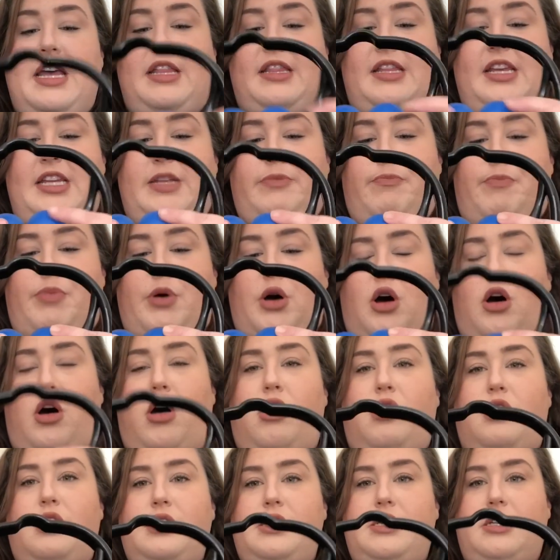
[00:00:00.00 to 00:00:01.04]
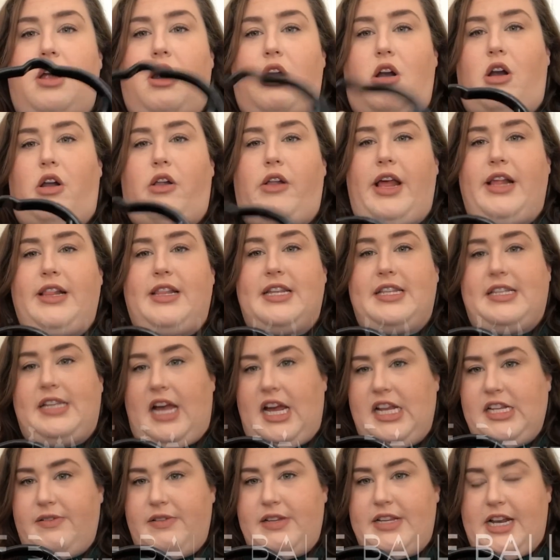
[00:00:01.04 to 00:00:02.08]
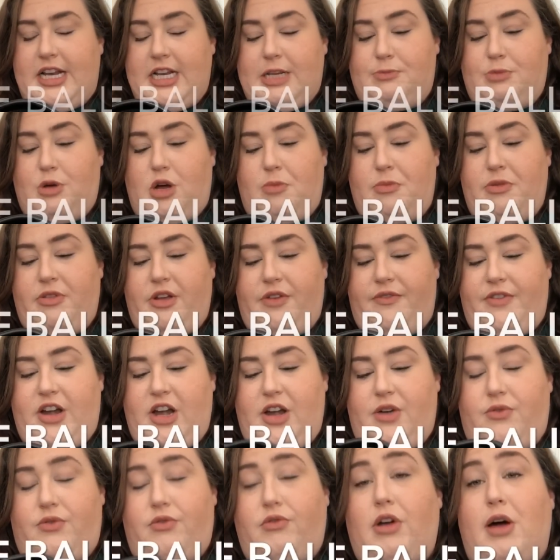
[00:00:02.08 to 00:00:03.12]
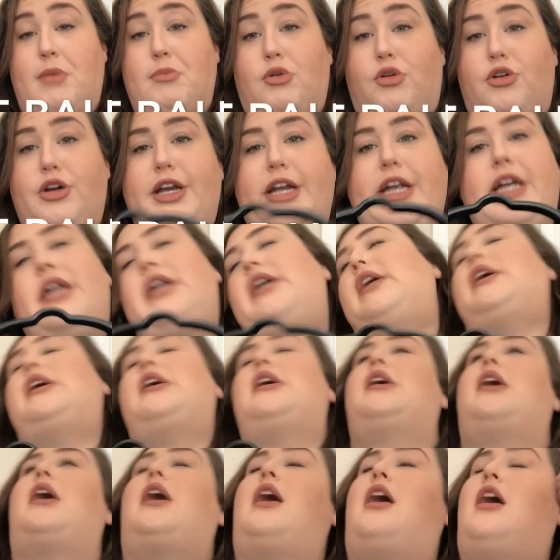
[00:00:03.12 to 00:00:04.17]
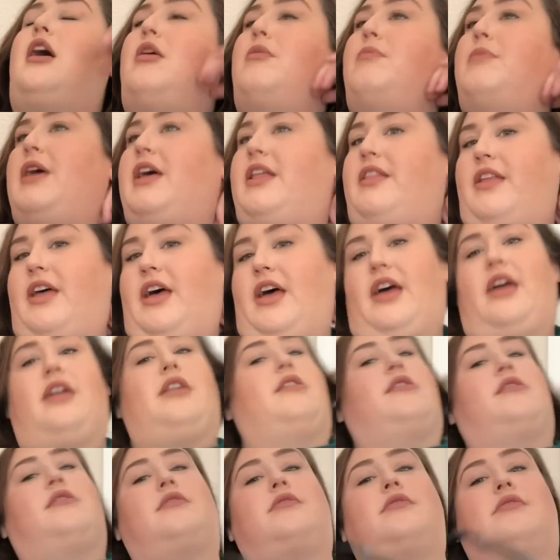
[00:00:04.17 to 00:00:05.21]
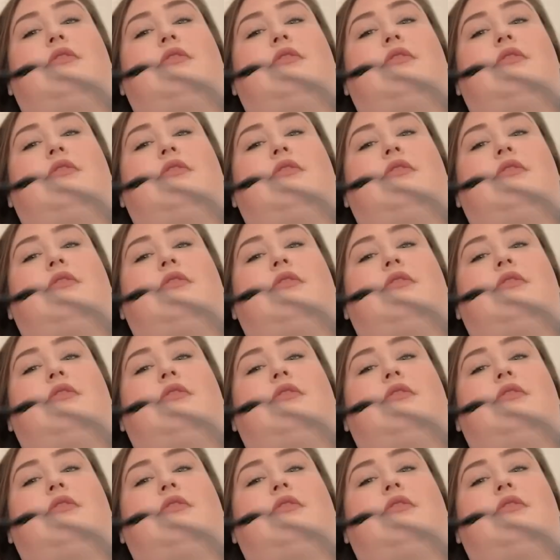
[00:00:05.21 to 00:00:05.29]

These balls are like the size of a tennis ball, but they're very rubbery. And then,